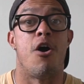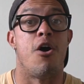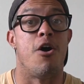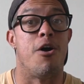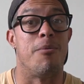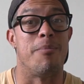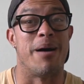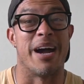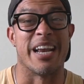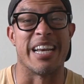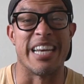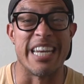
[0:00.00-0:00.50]

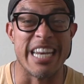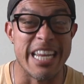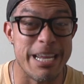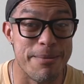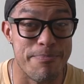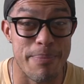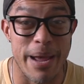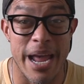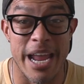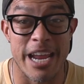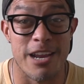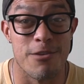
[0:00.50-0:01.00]
all my knee
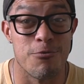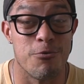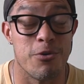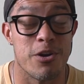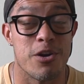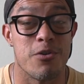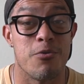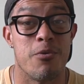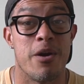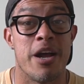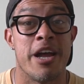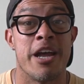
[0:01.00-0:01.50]
pain
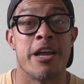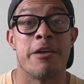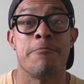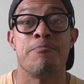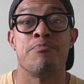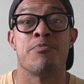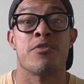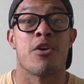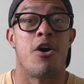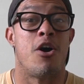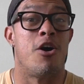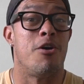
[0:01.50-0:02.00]
went away,
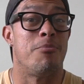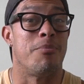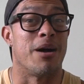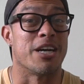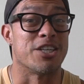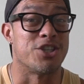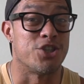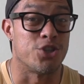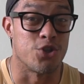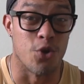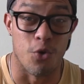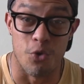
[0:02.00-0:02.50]
all my
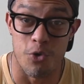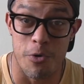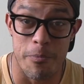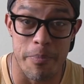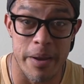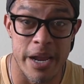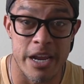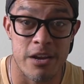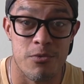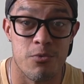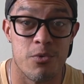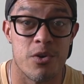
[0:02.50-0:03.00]
shoulder
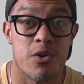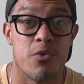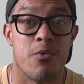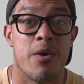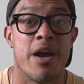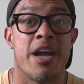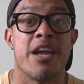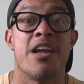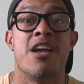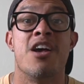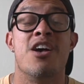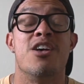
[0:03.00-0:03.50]
pain went
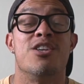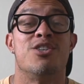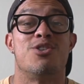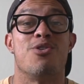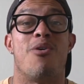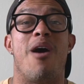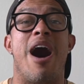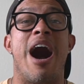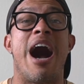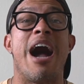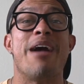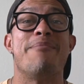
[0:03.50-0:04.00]
away.
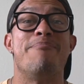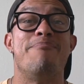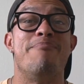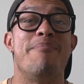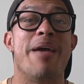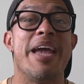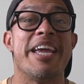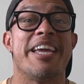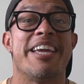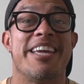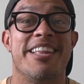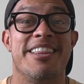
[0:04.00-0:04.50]
So I'm
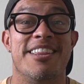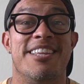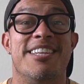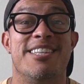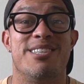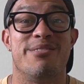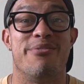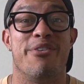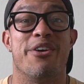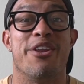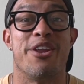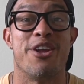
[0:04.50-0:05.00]
making
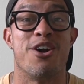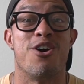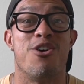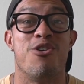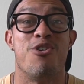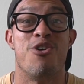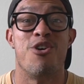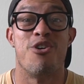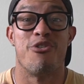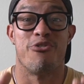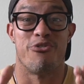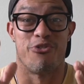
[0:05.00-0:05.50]
this
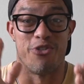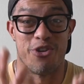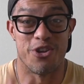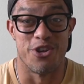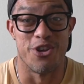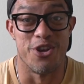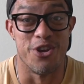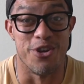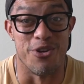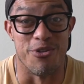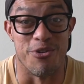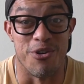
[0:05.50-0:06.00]
video for
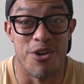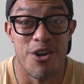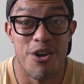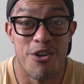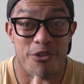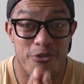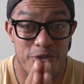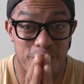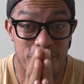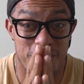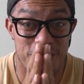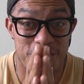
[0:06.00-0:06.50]
you.
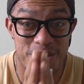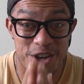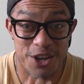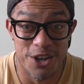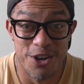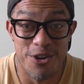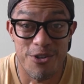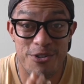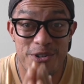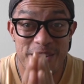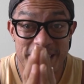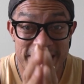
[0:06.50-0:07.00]
For
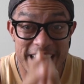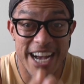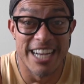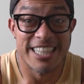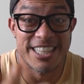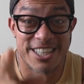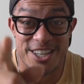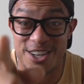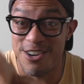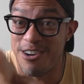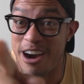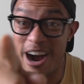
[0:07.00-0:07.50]
you,
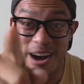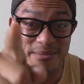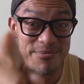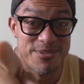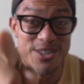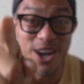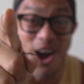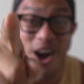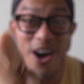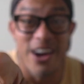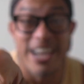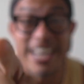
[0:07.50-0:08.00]
yes you, I'm
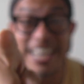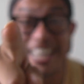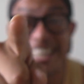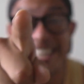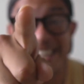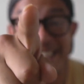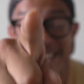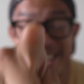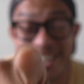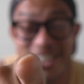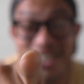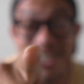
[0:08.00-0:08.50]

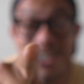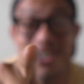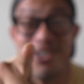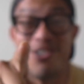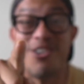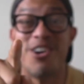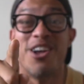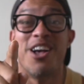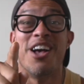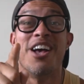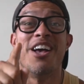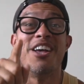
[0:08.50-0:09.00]
talking to
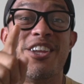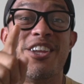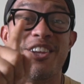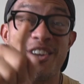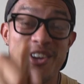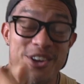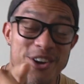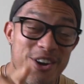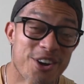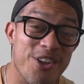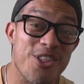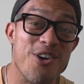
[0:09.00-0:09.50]
you.
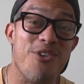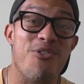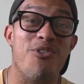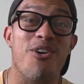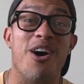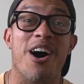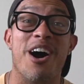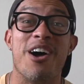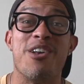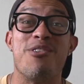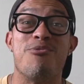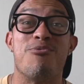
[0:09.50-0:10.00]
You're the
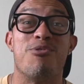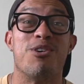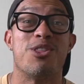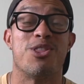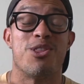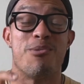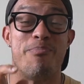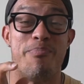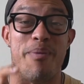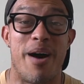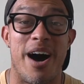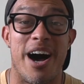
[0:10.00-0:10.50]
one with
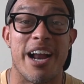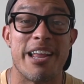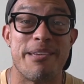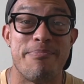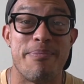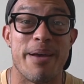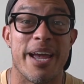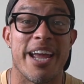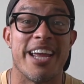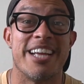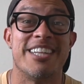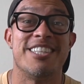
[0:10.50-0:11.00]
the body
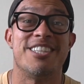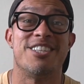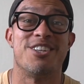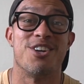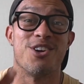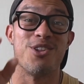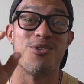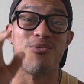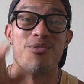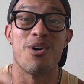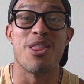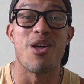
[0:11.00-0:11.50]
pains.
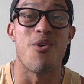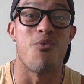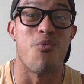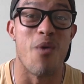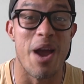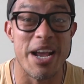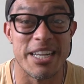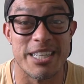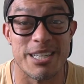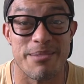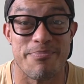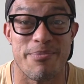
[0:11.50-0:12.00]
You're the one that
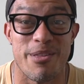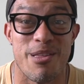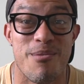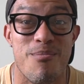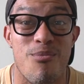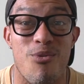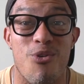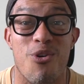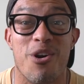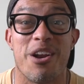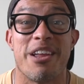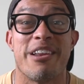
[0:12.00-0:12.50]
wakes up in the
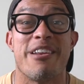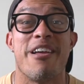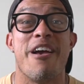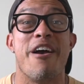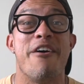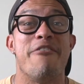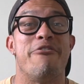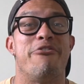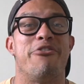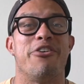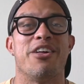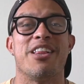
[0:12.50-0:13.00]
morning
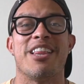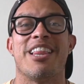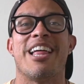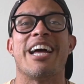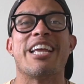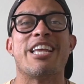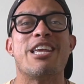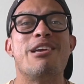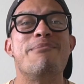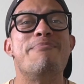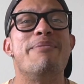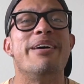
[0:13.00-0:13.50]
feeling
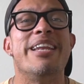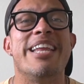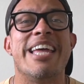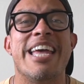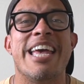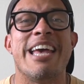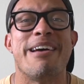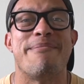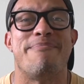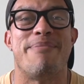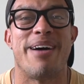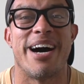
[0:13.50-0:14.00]
like you've been
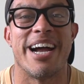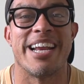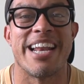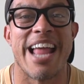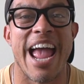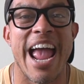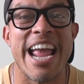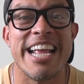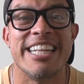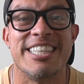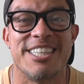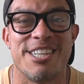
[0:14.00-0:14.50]
hit by an
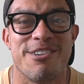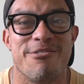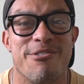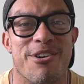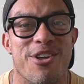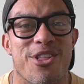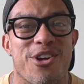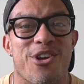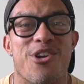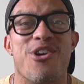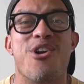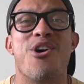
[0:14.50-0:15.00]

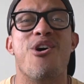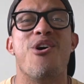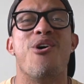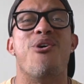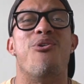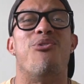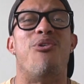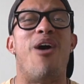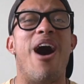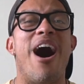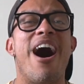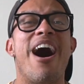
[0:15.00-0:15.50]
18-wheeler.
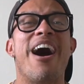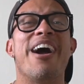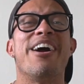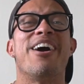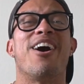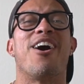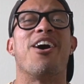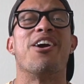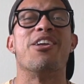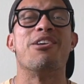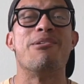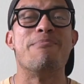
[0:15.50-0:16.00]
Why
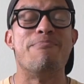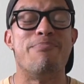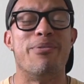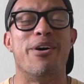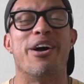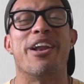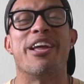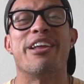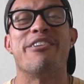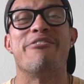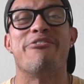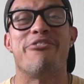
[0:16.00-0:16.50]
are you
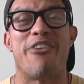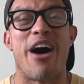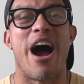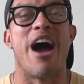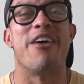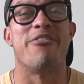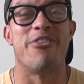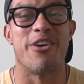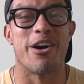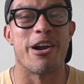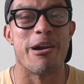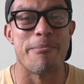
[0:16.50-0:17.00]
putting
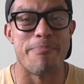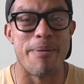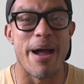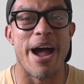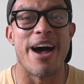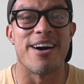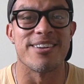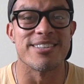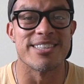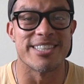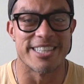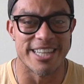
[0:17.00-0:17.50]
500
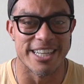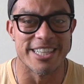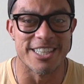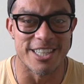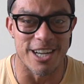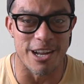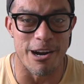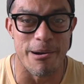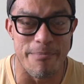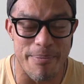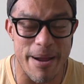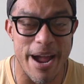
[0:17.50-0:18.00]
pounds,
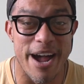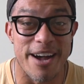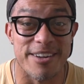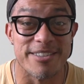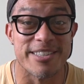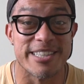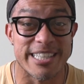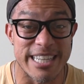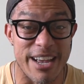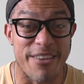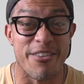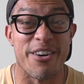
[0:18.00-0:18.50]
600
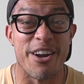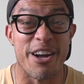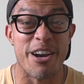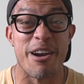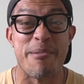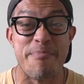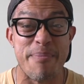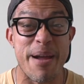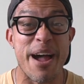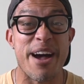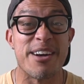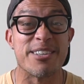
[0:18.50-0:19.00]
pounds,
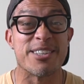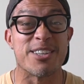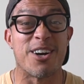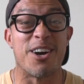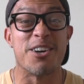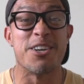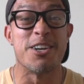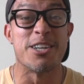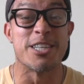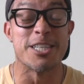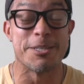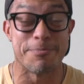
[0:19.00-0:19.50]
700 pounds
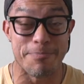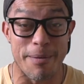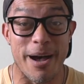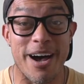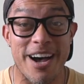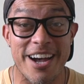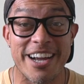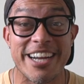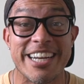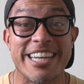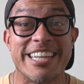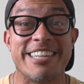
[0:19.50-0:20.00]
on your
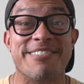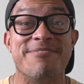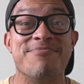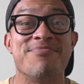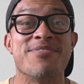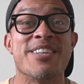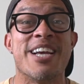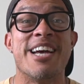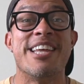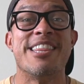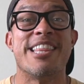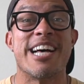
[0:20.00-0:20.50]
spine?
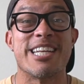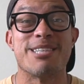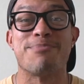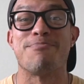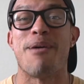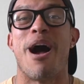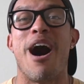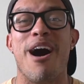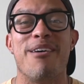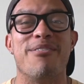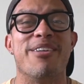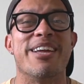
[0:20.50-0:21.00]
That's
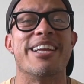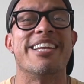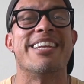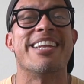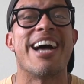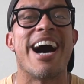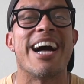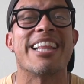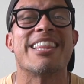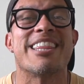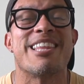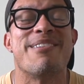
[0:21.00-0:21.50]
probably
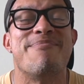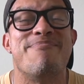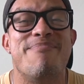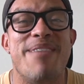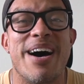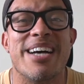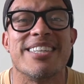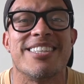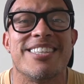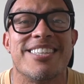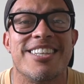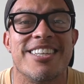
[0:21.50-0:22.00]
not the
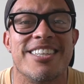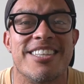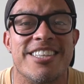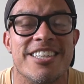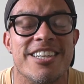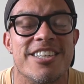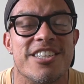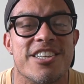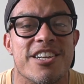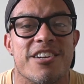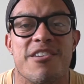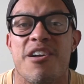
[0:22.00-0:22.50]
best
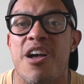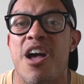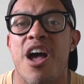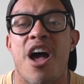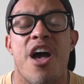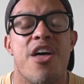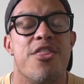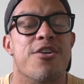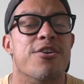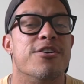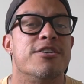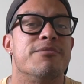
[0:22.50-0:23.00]
decision.
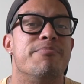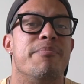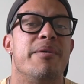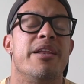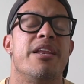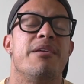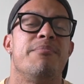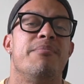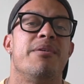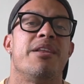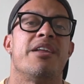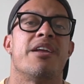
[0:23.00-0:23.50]
There's
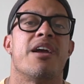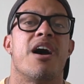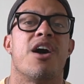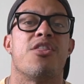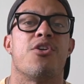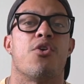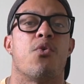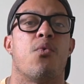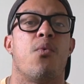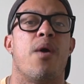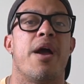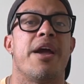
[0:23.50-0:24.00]
many, many
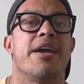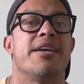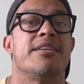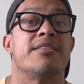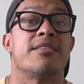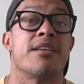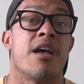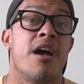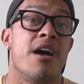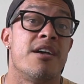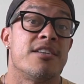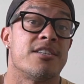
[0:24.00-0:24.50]
other
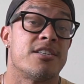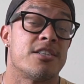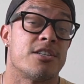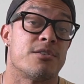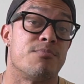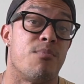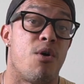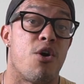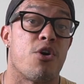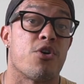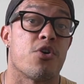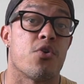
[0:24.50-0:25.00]
ways,
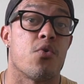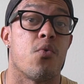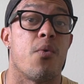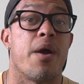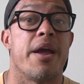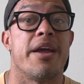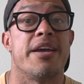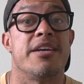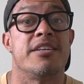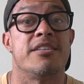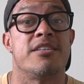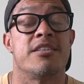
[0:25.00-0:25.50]
smarter
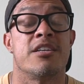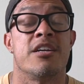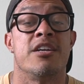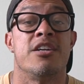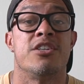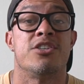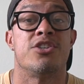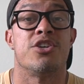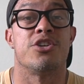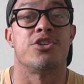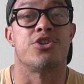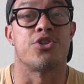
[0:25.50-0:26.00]
ways
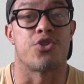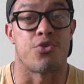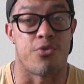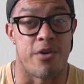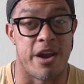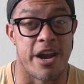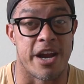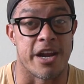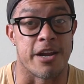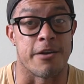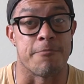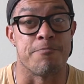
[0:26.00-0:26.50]
to
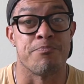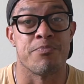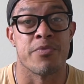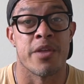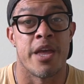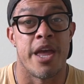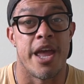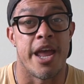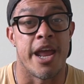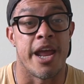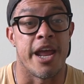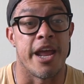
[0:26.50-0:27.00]
train.
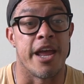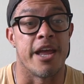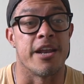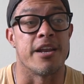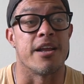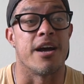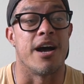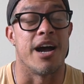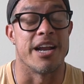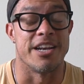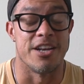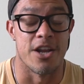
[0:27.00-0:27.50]

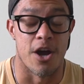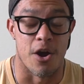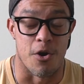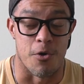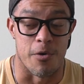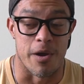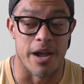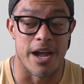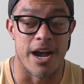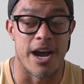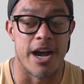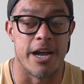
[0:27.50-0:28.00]
And I
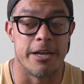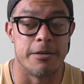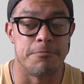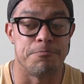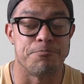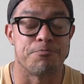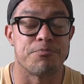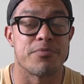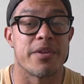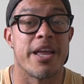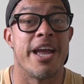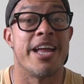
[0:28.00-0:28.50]
know,
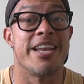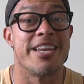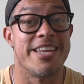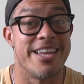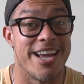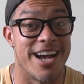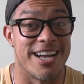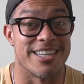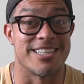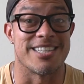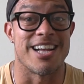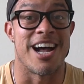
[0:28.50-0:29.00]
and
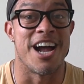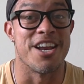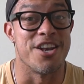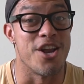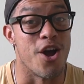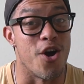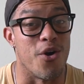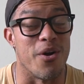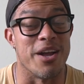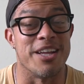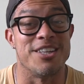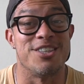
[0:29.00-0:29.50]
yes, I
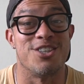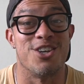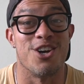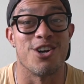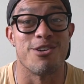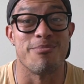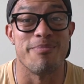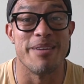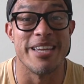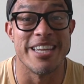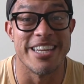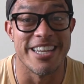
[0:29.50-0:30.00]
know it
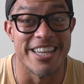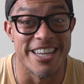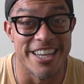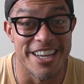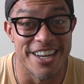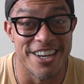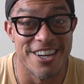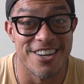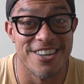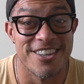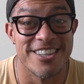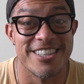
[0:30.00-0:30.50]
took me
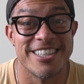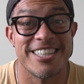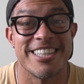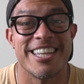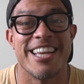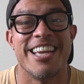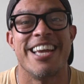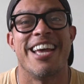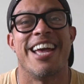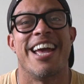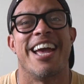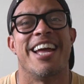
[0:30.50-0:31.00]

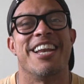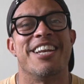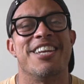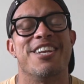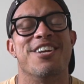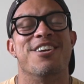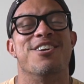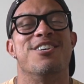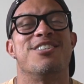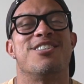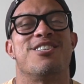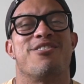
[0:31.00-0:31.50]
years and
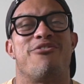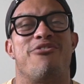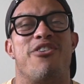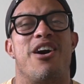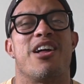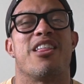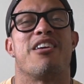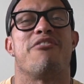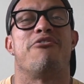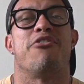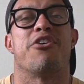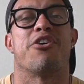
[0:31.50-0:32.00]
years to
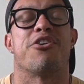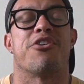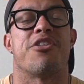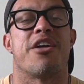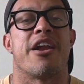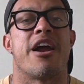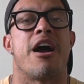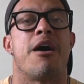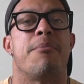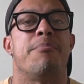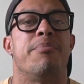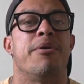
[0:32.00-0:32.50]
finally figure
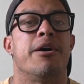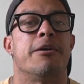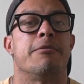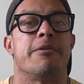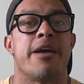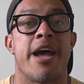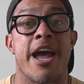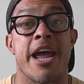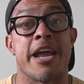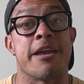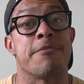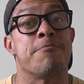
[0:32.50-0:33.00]
that out, but
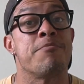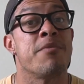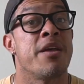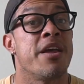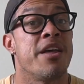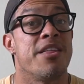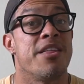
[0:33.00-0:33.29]
hey,